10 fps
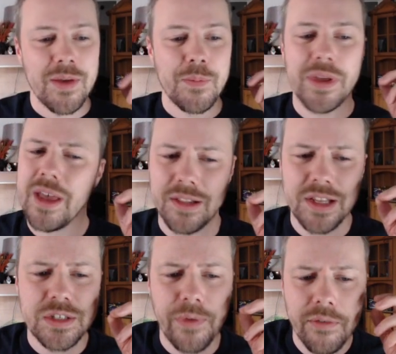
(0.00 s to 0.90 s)
But yeah,
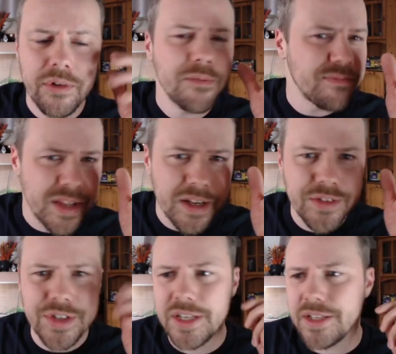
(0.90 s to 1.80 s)
least favourite,
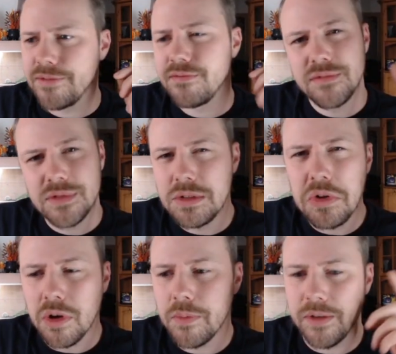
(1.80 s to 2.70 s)
Liturgy,
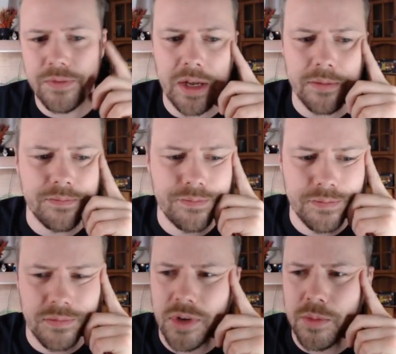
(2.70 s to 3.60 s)
not a big fan.
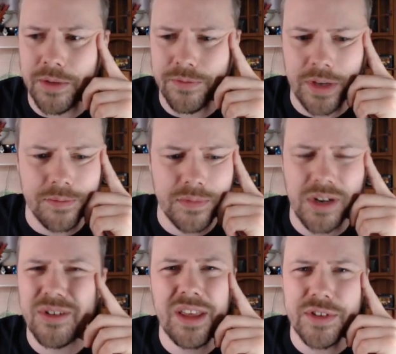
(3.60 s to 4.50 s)
Not a big fan. I
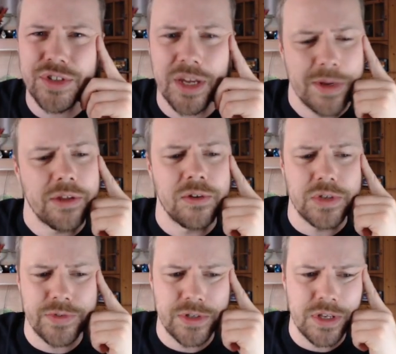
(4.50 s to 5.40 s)
don't give a shit about the
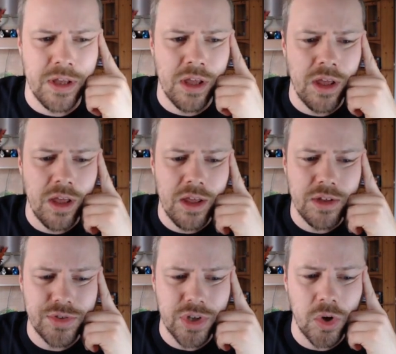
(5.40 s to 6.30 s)
controversy.
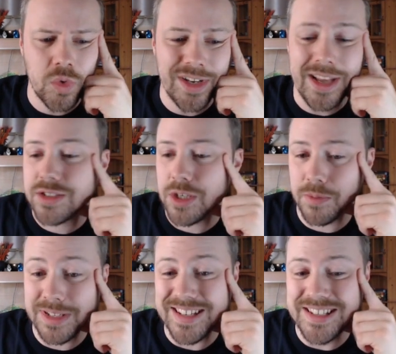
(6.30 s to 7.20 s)
So next
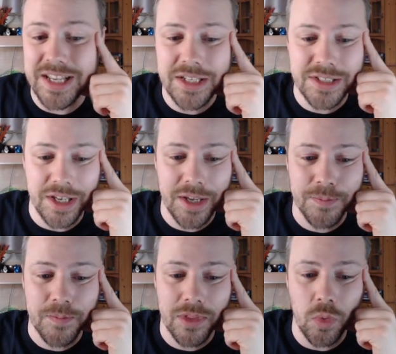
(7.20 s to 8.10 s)
up into D
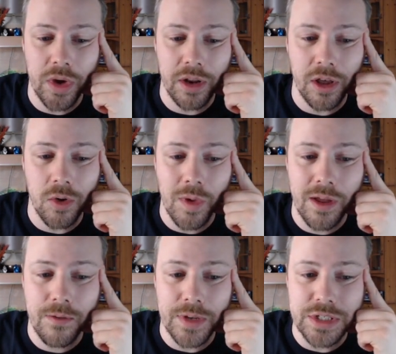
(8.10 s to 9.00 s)
tier, we're going to go
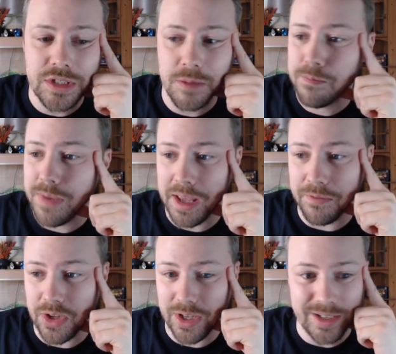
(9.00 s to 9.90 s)
with
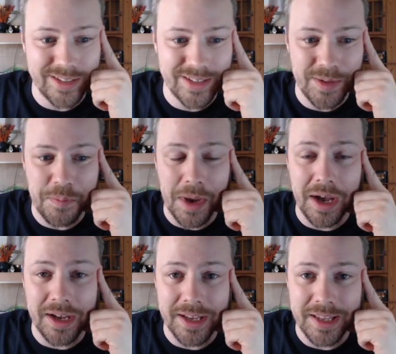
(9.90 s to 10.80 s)
Sunbather
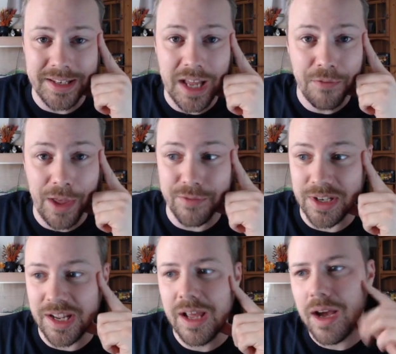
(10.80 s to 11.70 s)
by
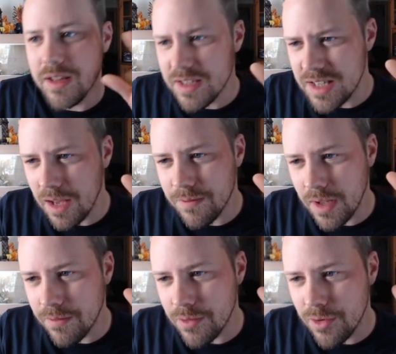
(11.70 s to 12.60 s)
Deafheaven. I like
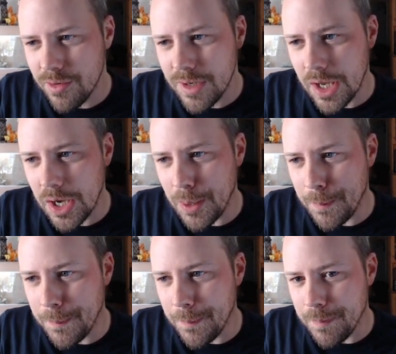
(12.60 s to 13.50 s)
Deafheaven.
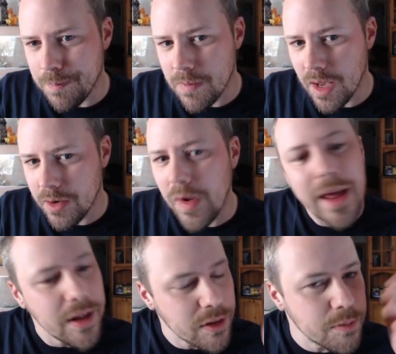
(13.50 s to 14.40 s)
Um, I don't
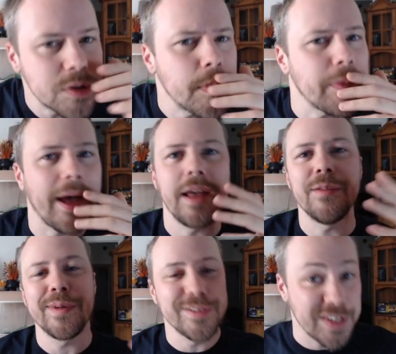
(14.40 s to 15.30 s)
hate them. Some people hate
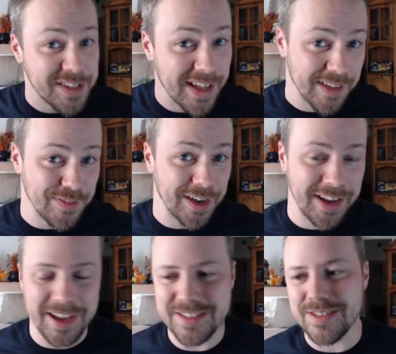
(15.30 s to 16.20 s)
them. I know Satanic fucking
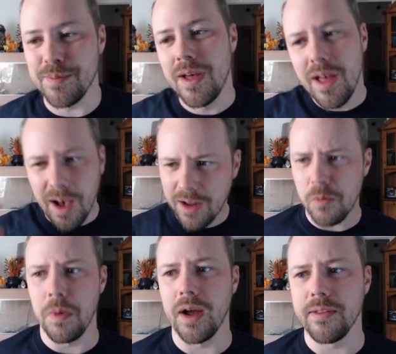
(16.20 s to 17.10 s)
hates them. I don't
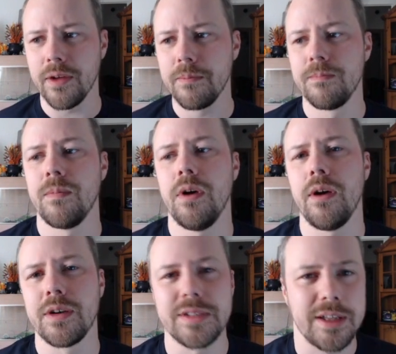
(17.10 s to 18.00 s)
mind them
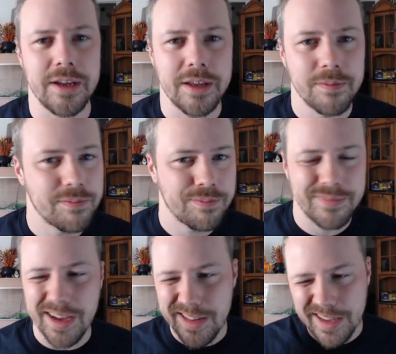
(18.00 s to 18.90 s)
because uh, I like
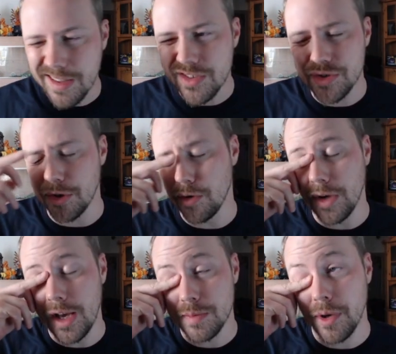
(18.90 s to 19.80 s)
I like
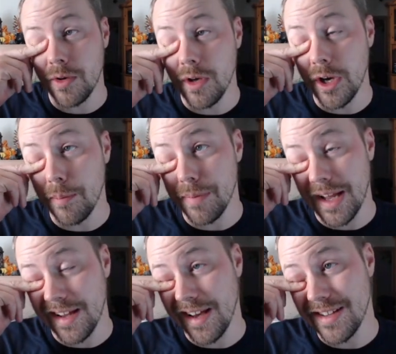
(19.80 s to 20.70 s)
shoegaze, po uh,
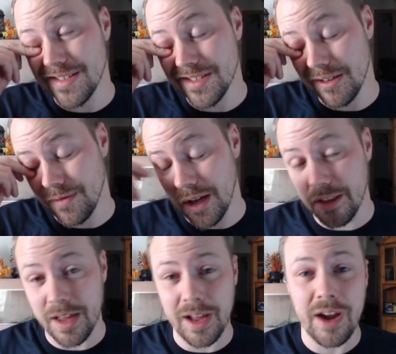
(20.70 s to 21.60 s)
black gaze, and stuff like
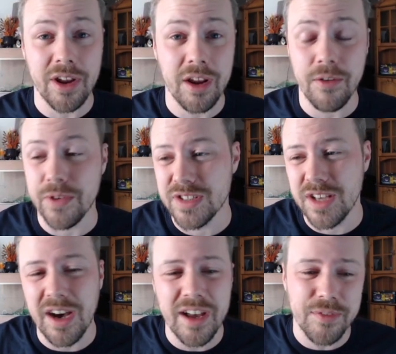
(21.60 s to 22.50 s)
that. Harakiri for the
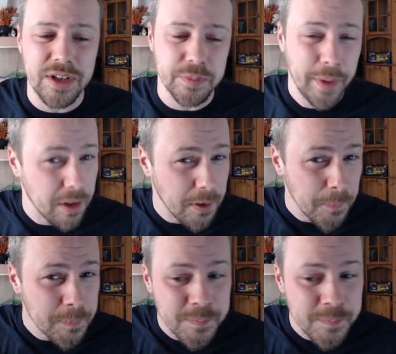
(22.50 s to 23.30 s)
Sky, I think's better.